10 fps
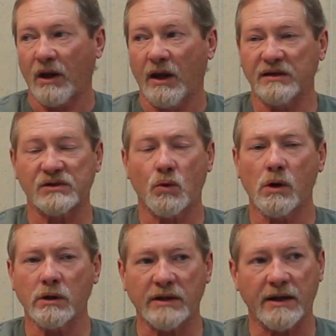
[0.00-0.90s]
has
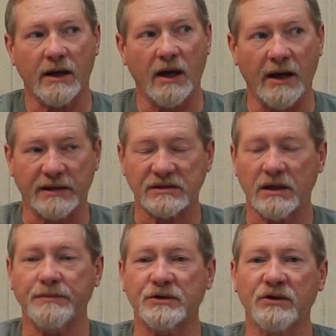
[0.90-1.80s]
worked
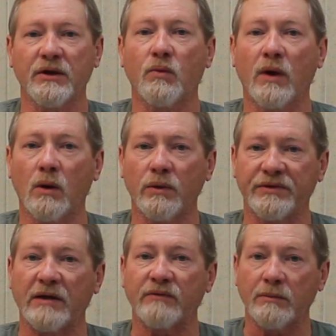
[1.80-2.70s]
exceptionally well with
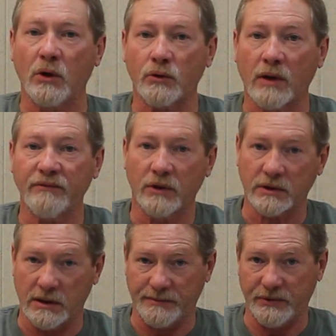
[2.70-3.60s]
every motor I've hooked
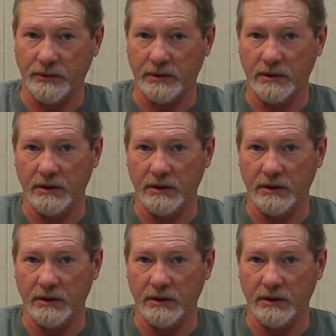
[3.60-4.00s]
up to it,